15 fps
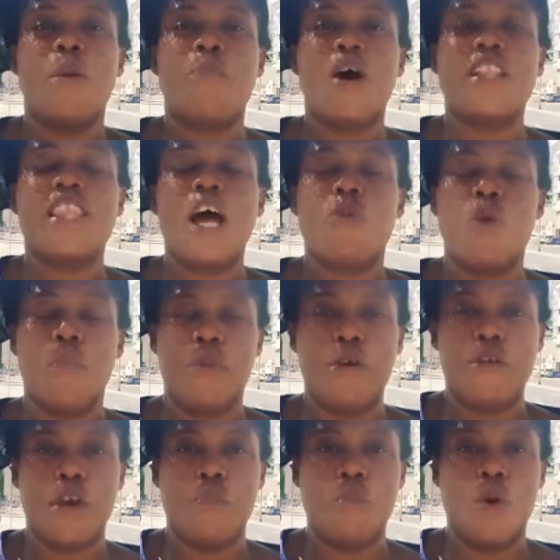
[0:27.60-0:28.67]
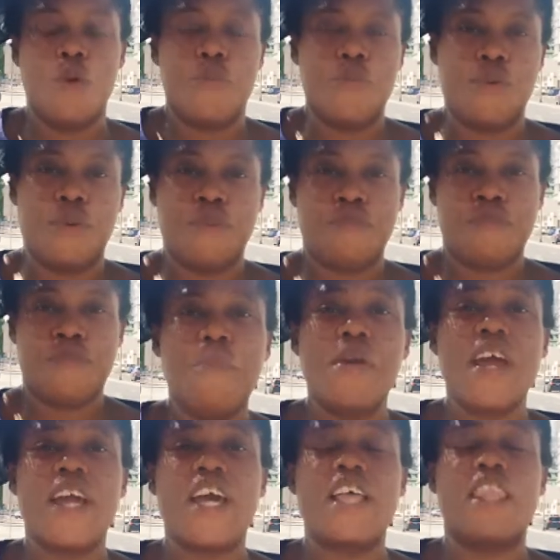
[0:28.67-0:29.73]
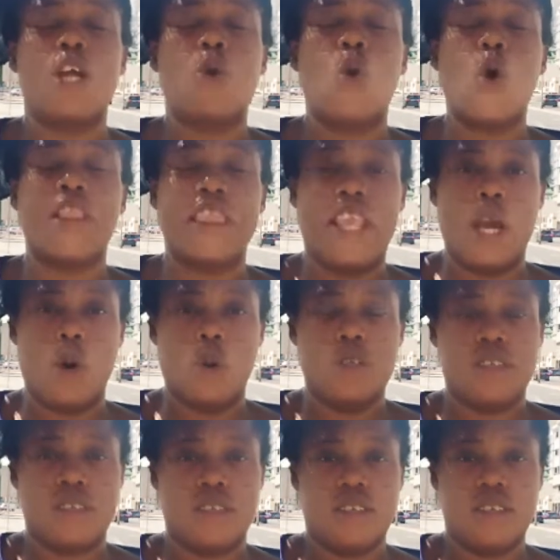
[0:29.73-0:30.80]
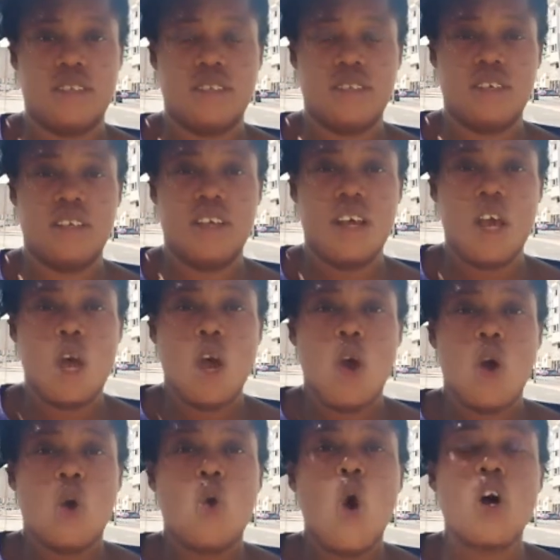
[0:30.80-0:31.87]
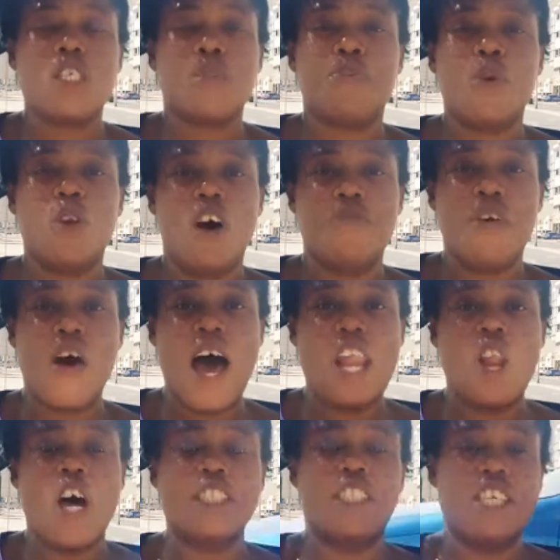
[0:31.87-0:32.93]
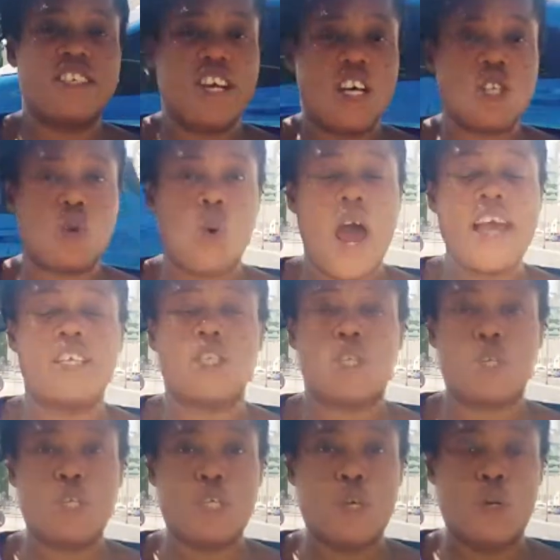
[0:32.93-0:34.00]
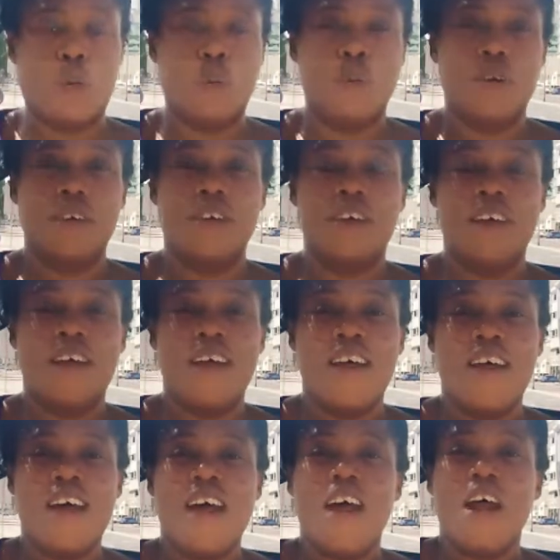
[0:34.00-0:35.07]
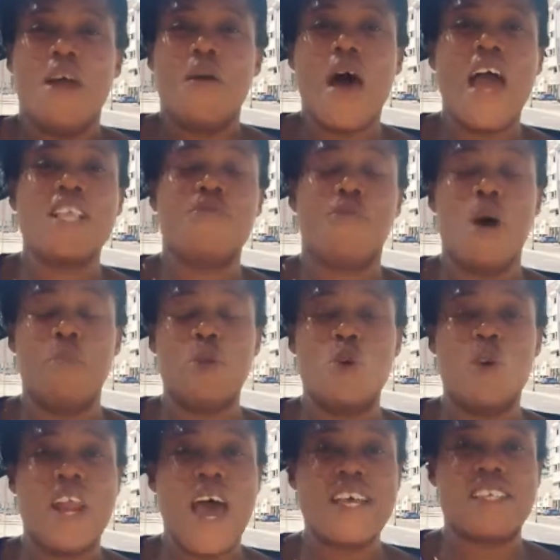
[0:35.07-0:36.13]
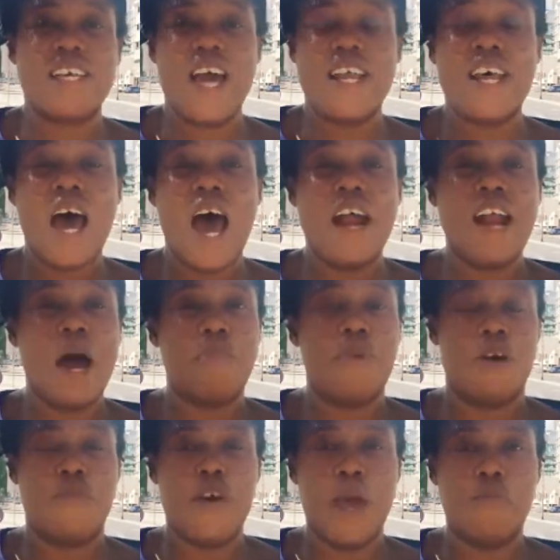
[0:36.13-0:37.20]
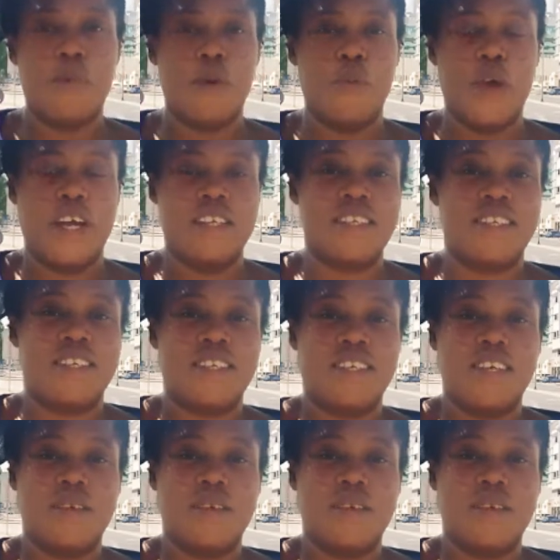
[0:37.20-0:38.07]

bonded will be removed, bringing the good news, gospel of our Lord Jesus Christ to you, right from United Arab of Emirates.